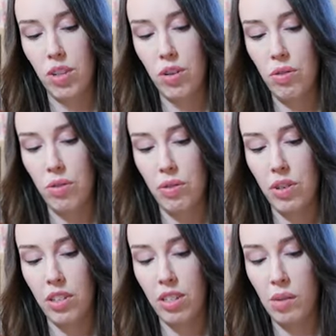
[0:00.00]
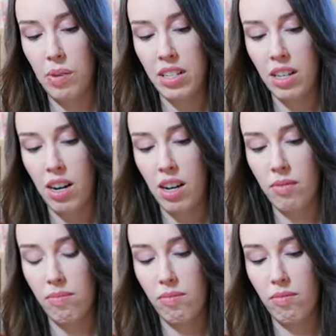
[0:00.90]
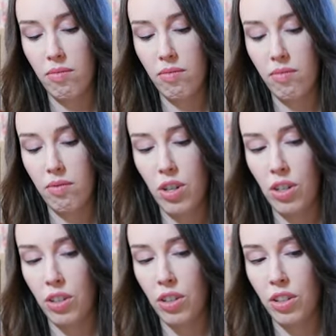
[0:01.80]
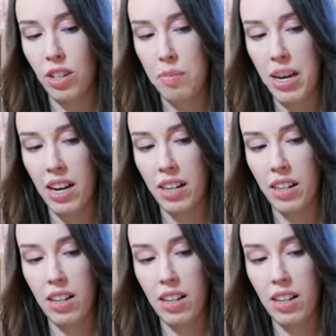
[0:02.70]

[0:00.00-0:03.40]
cool, go sideways card early on in the pack.